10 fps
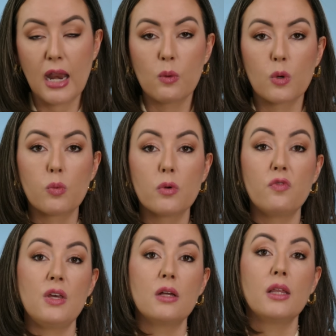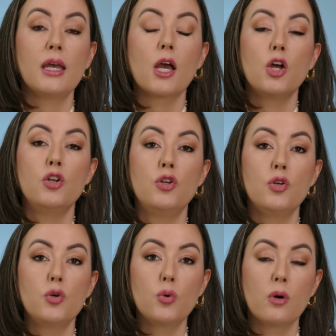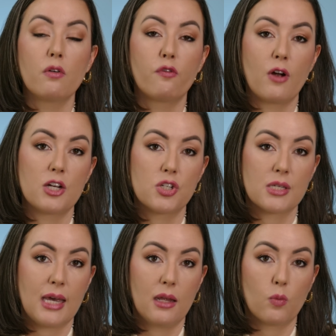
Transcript: and we're revealing new, fresh skin.